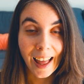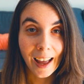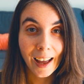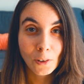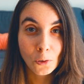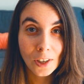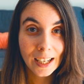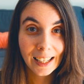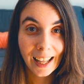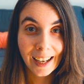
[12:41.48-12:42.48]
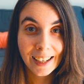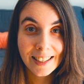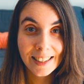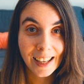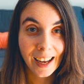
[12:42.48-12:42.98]
and
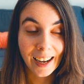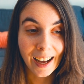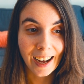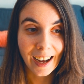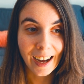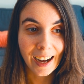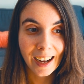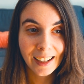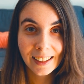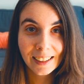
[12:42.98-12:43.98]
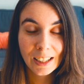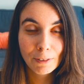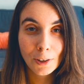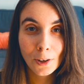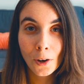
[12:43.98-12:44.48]
realized that I didn't
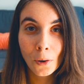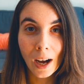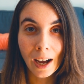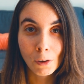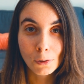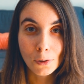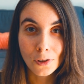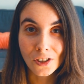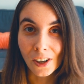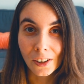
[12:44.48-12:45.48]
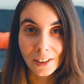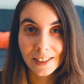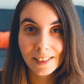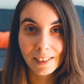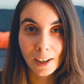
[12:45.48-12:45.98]
even know how to
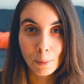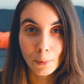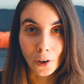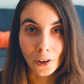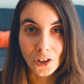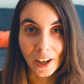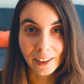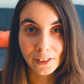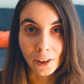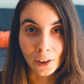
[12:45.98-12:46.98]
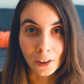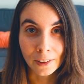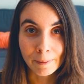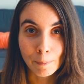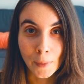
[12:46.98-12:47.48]
start a project
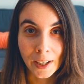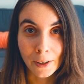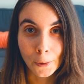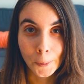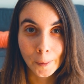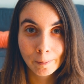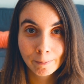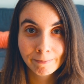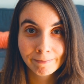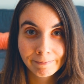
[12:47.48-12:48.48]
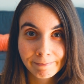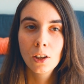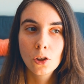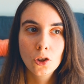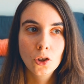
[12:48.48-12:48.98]
on my own.
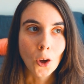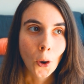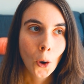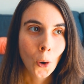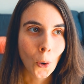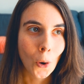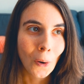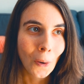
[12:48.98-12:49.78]
So